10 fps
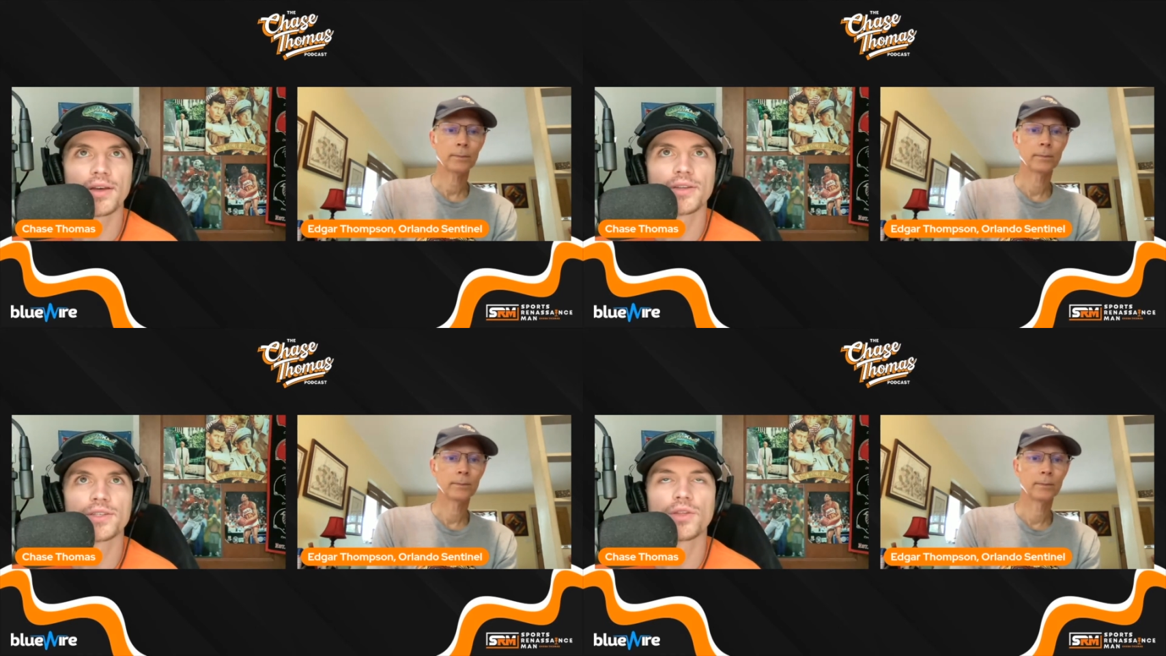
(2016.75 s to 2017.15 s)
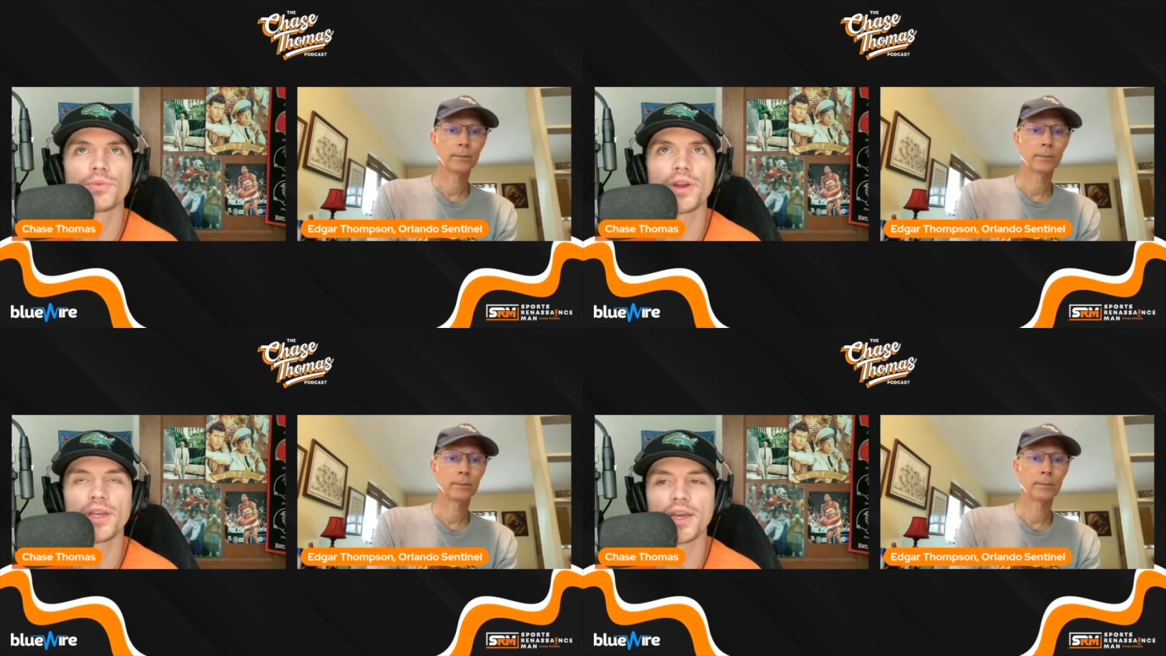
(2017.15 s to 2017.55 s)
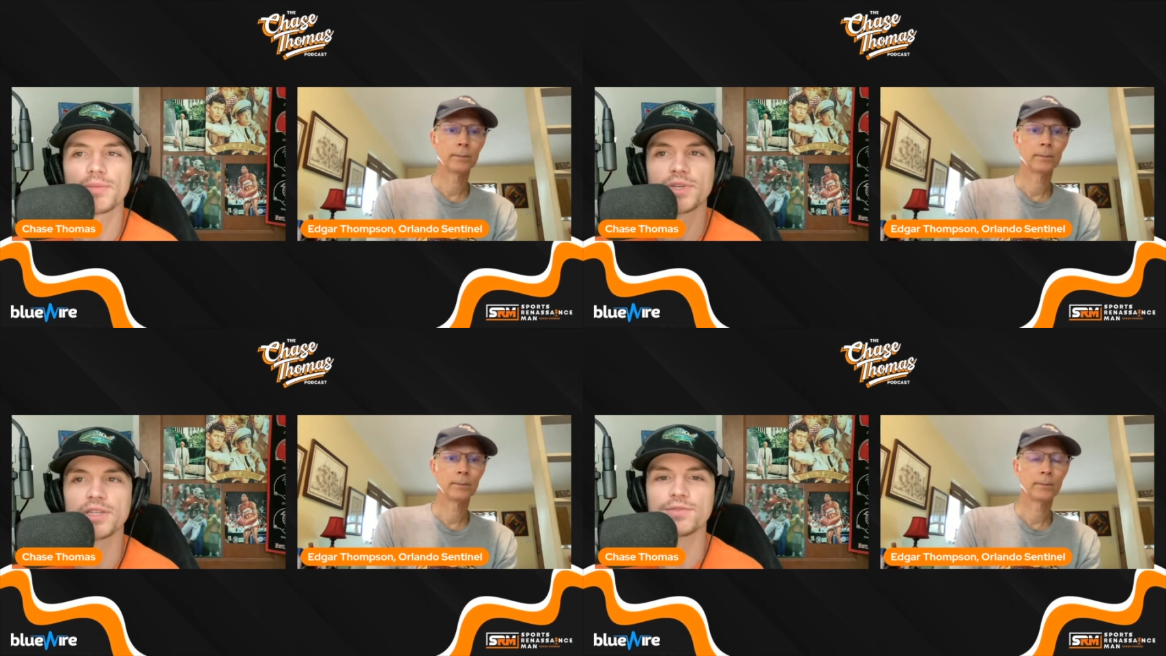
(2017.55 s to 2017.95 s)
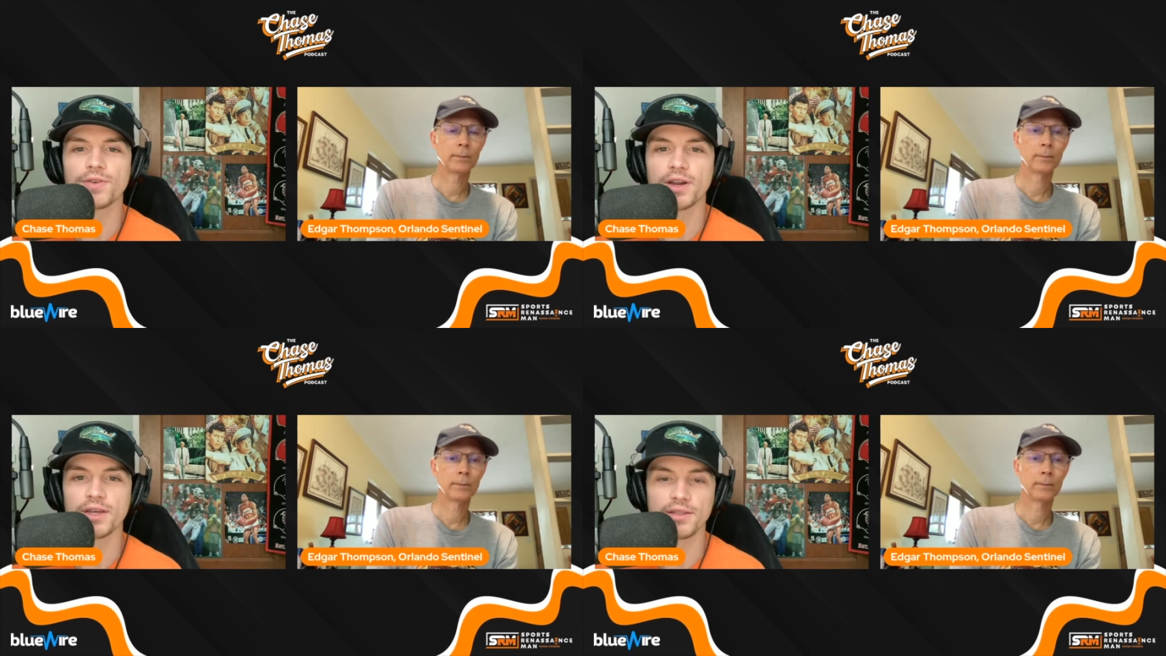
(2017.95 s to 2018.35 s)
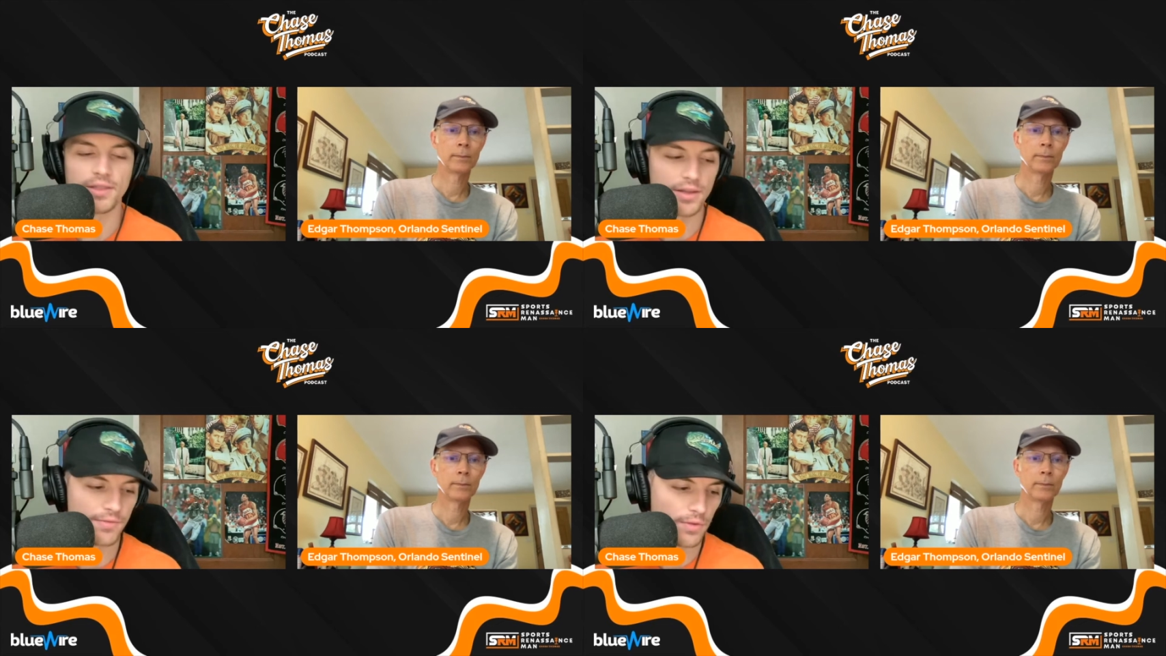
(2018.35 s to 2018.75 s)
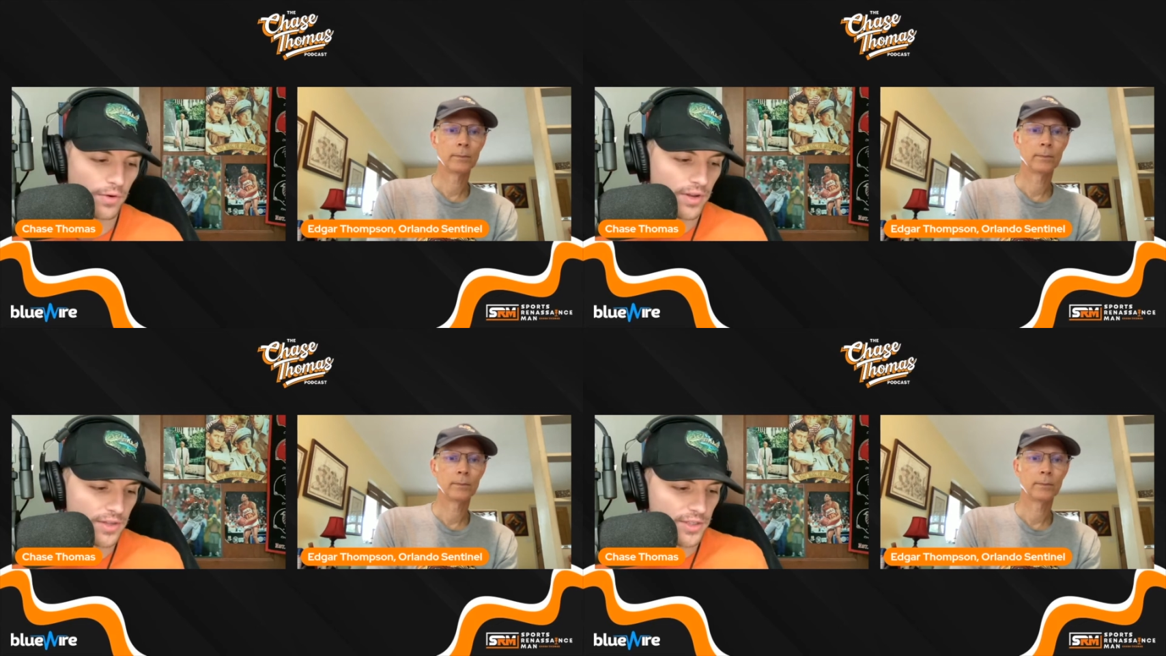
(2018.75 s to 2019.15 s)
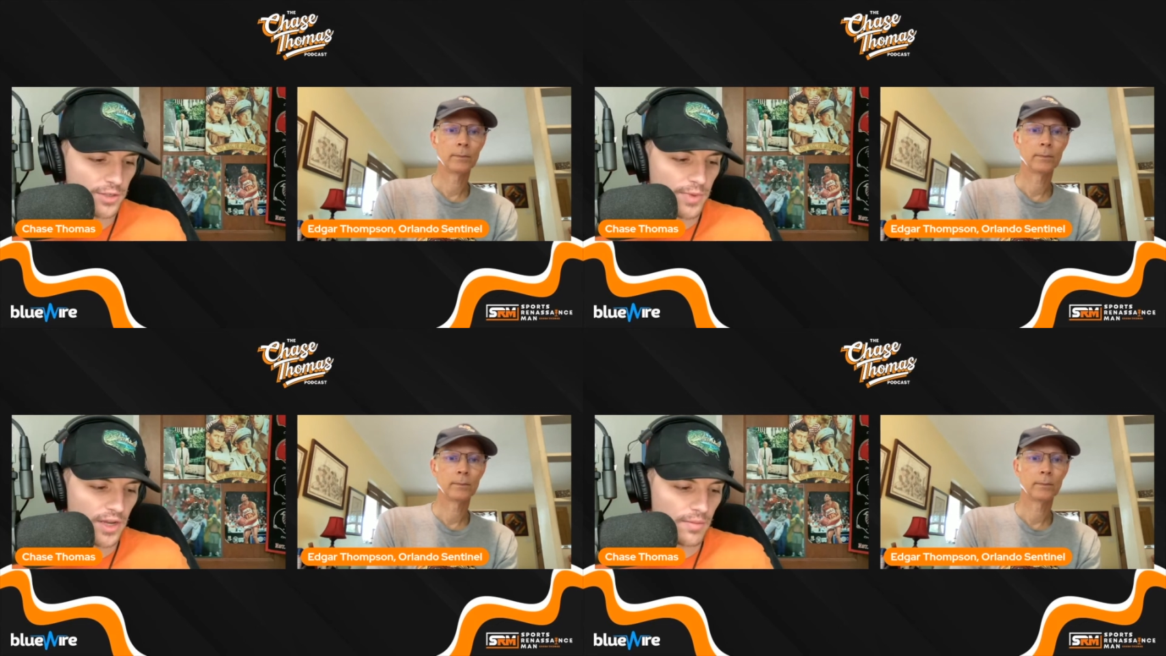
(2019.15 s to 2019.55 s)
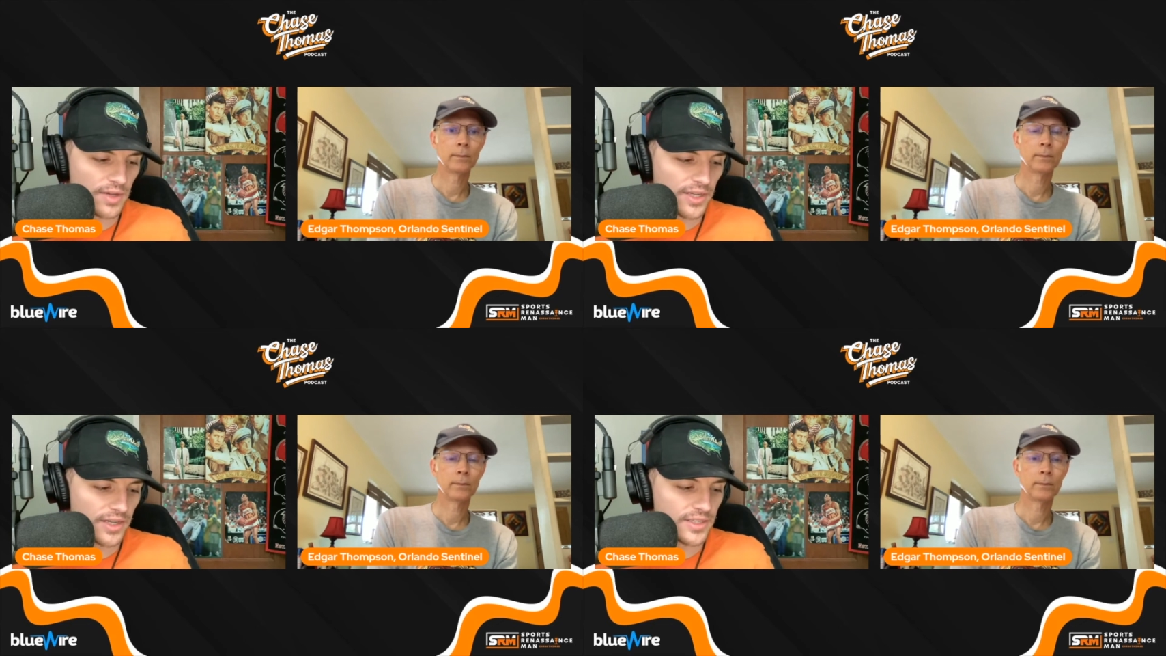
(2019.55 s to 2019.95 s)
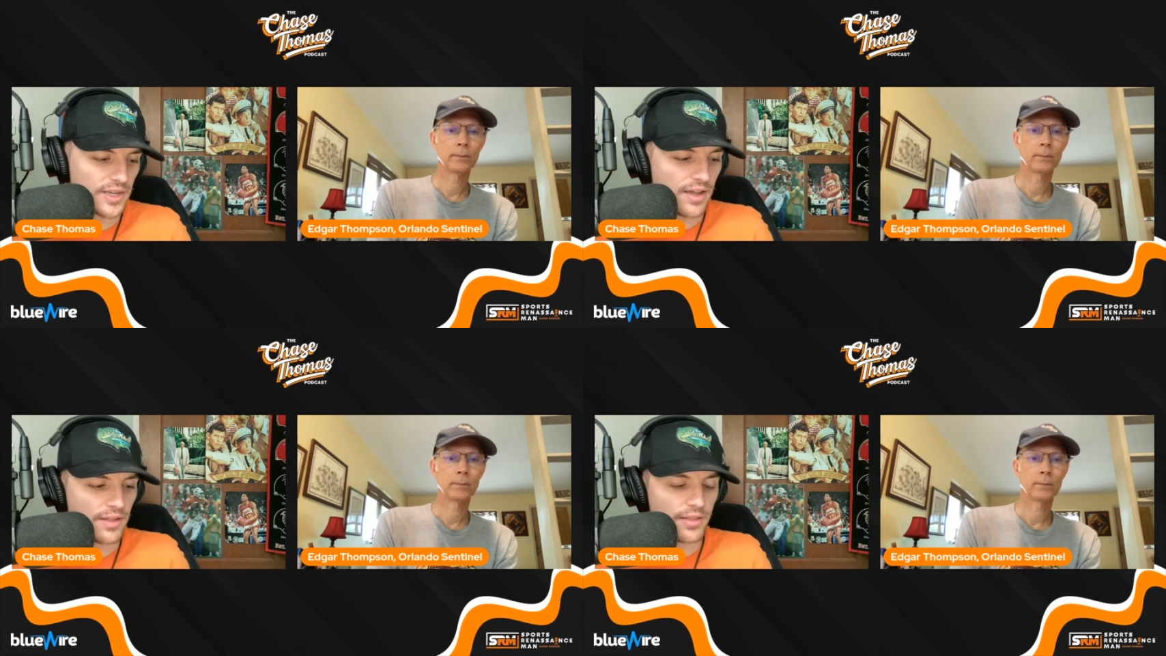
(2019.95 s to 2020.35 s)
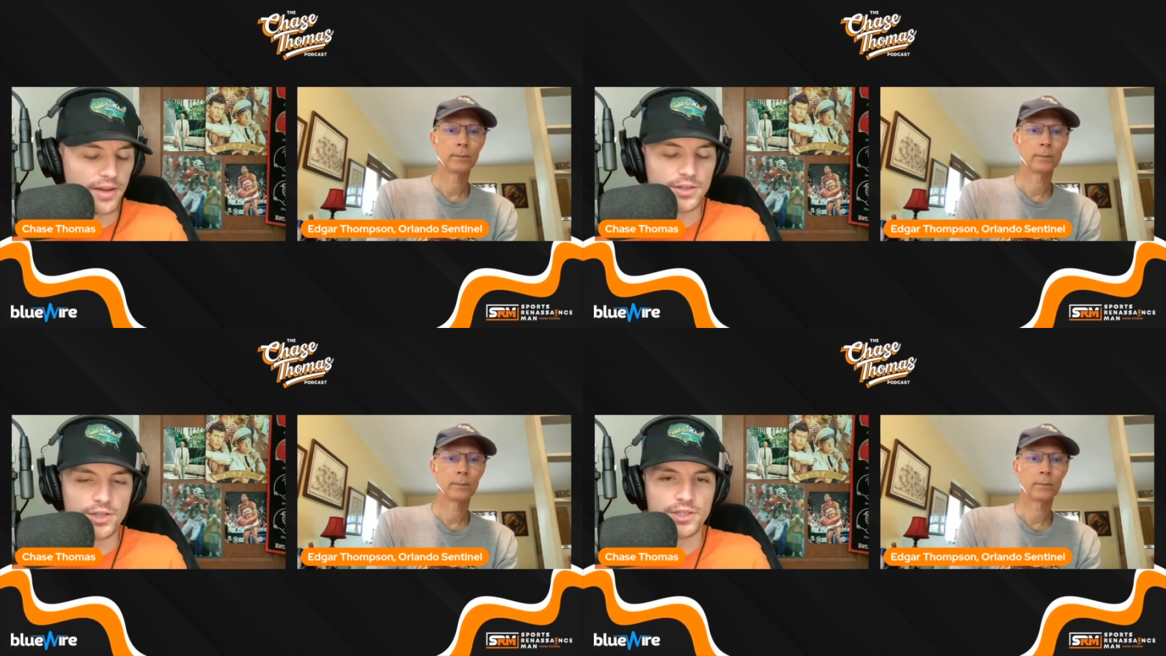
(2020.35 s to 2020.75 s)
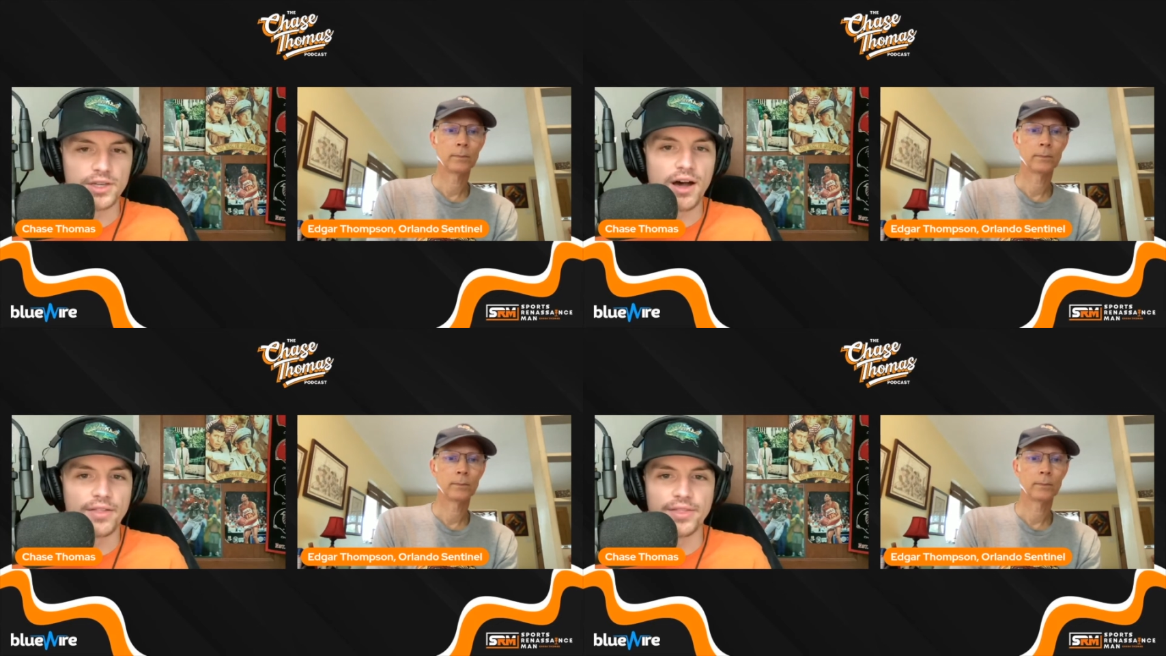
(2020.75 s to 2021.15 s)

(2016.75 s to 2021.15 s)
Speaker 1: so the running games, it's funny. The Florida is just becoming like a silent, like just solid.